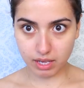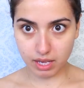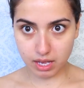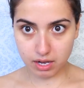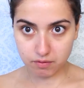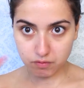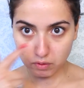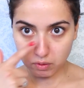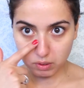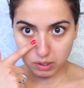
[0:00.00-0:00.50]

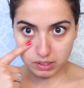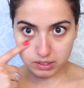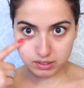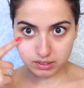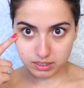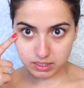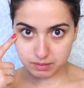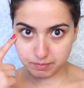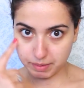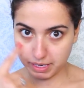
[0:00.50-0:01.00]
And of
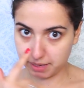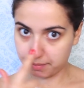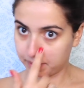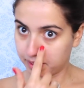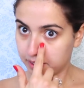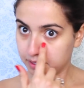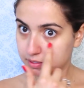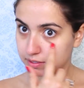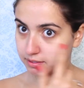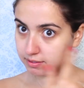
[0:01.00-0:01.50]
course, these
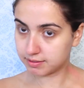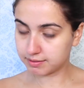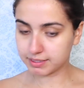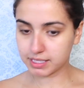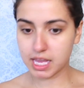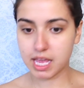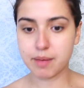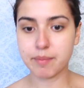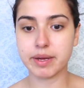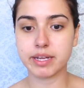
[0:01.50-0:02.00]
babies
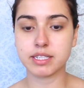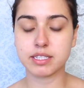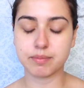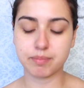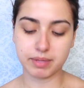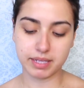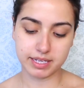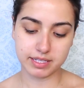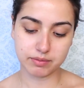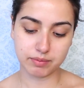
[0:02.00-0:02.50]
came out to
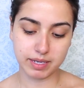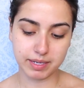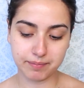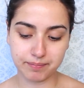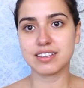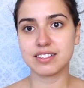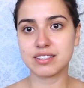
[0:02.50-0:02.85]
play as well.